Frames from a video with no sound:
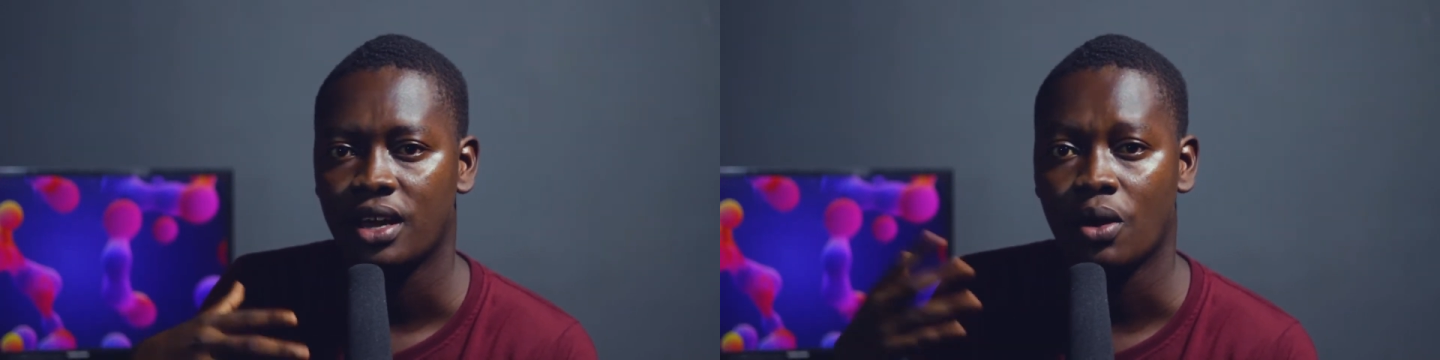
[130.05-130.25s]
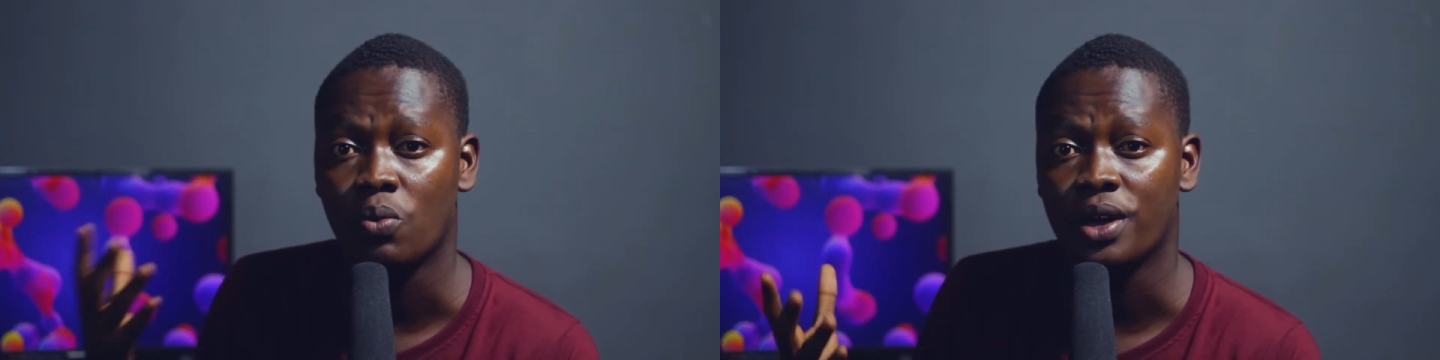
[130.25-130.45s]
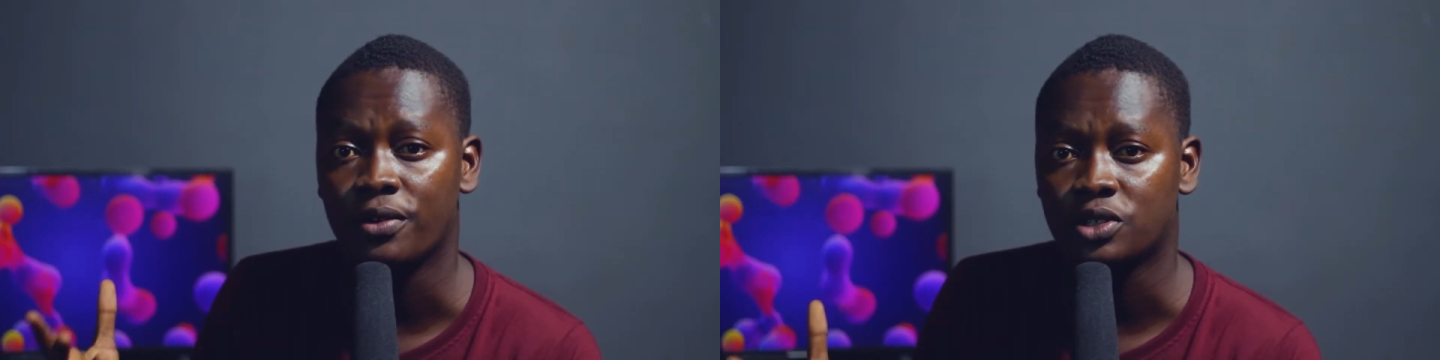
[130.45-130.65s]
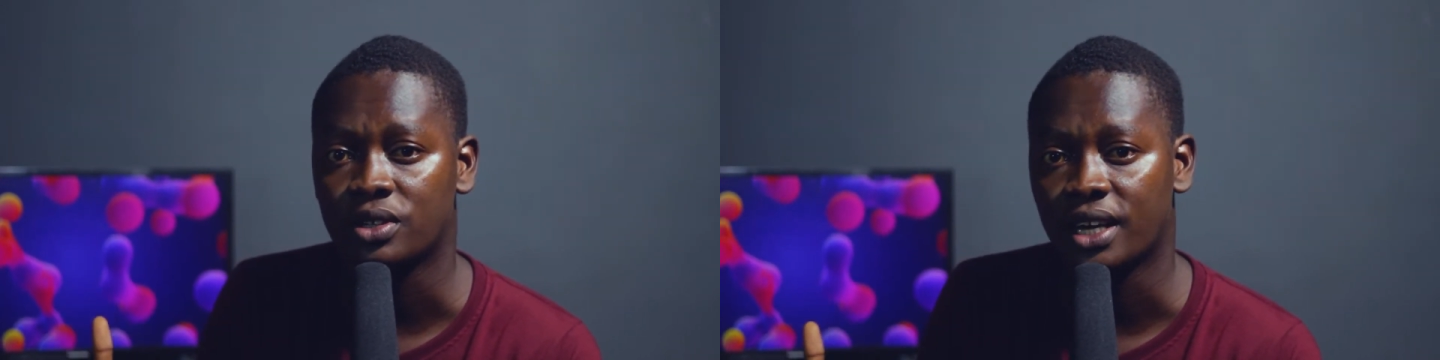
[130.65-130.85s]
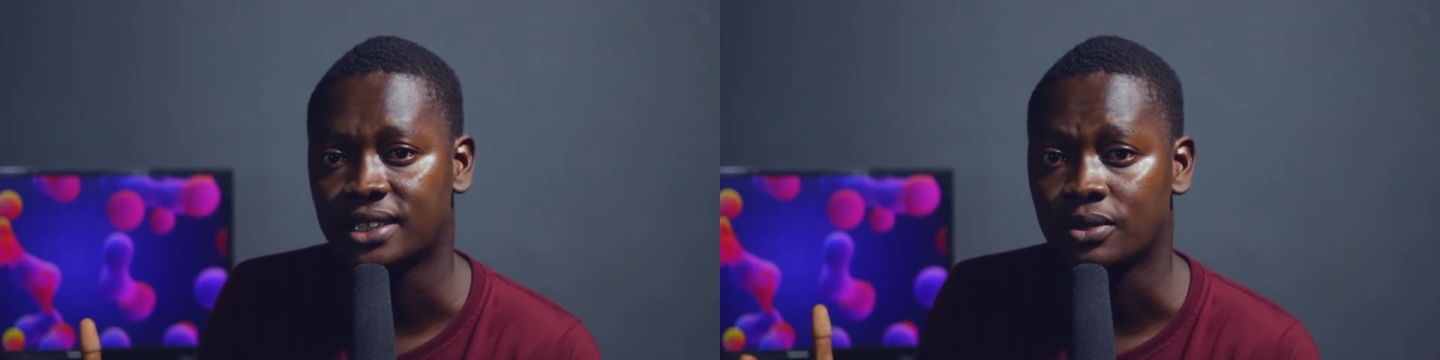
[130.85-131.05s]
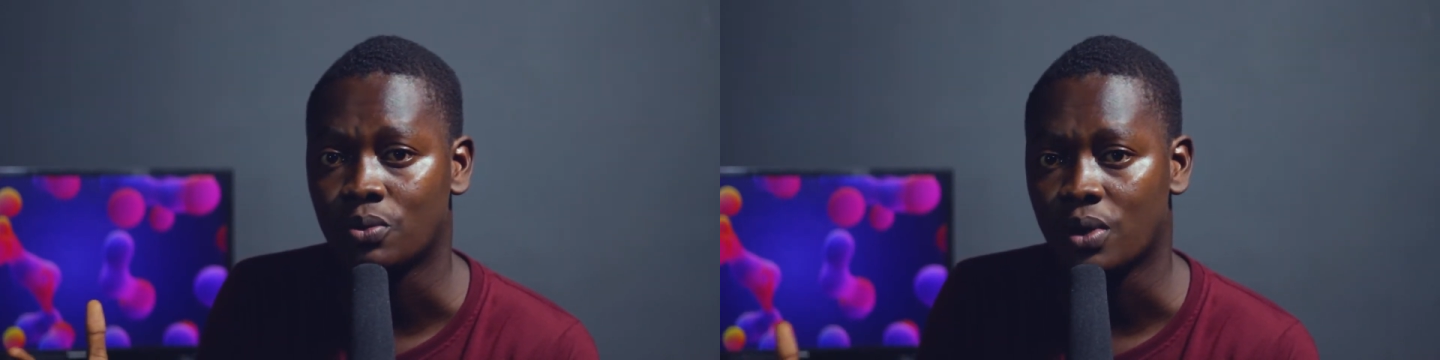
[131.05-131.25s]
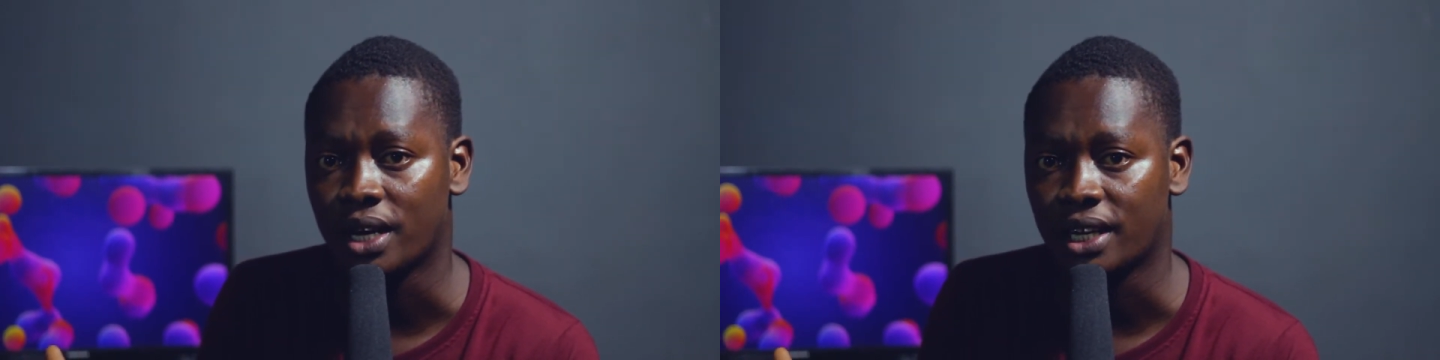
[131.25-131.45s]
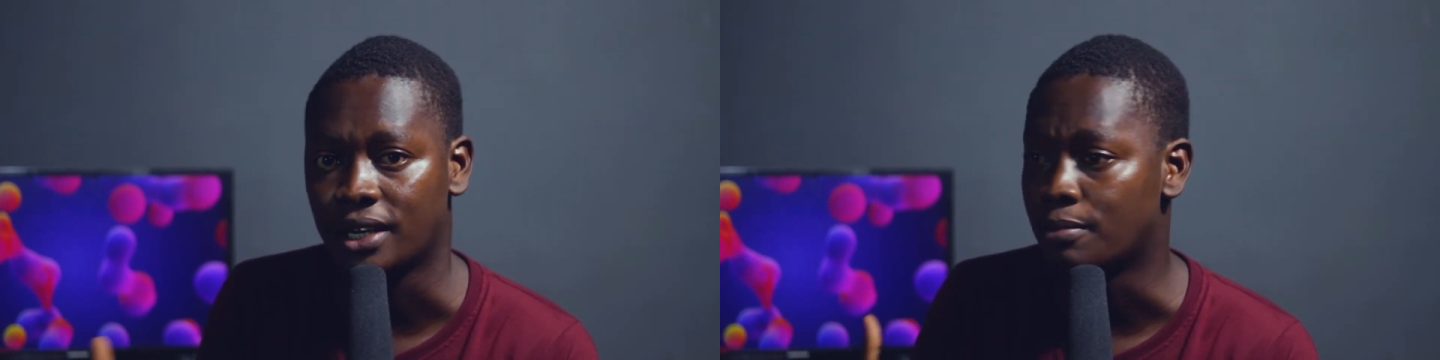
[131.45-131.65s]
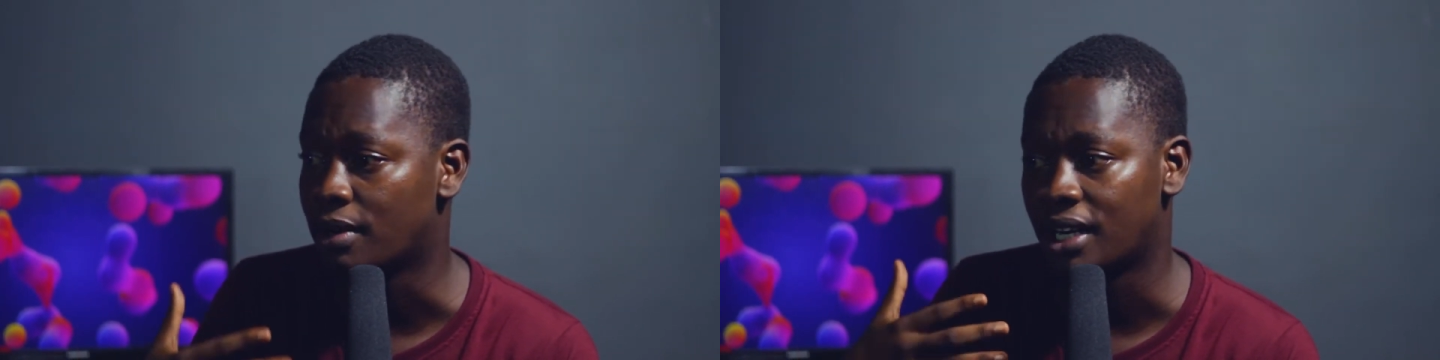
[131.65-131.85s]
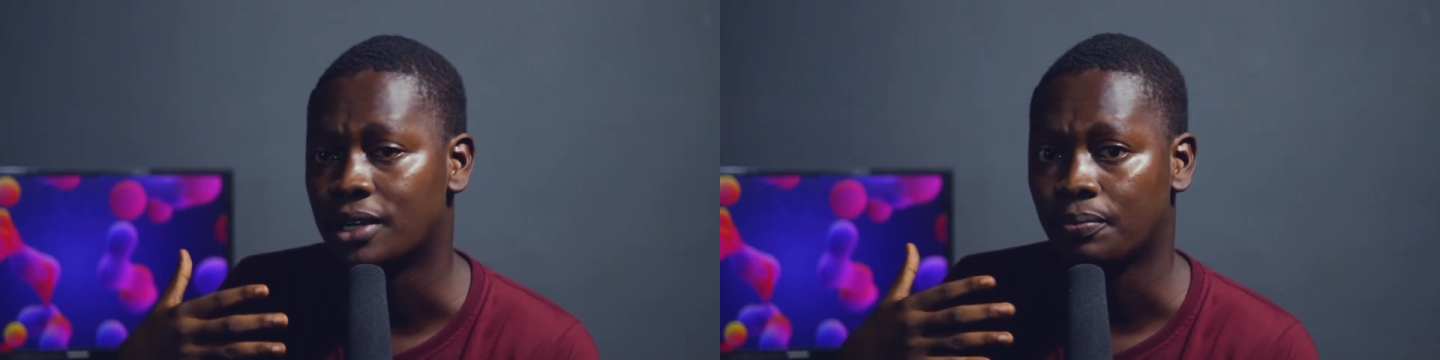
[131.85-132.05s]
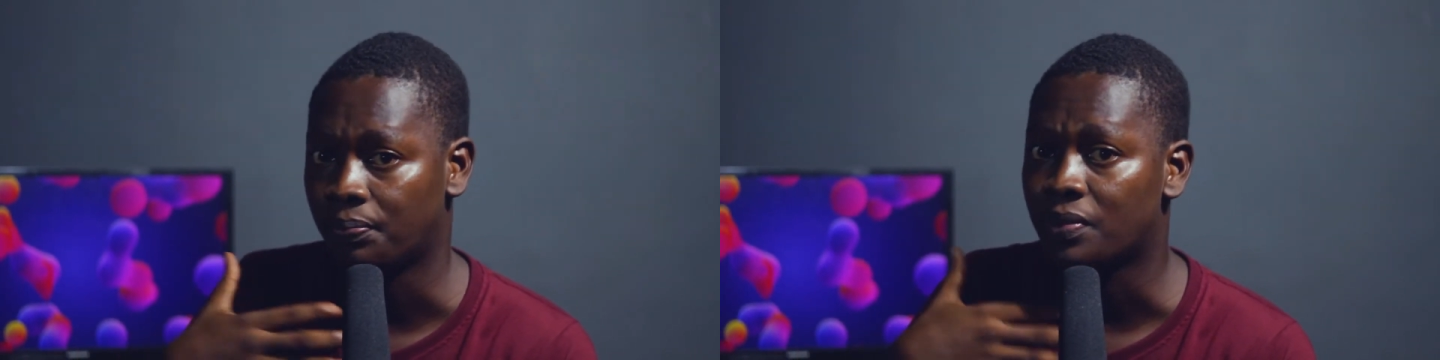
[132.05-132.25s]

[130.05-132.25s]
a way to get it working but then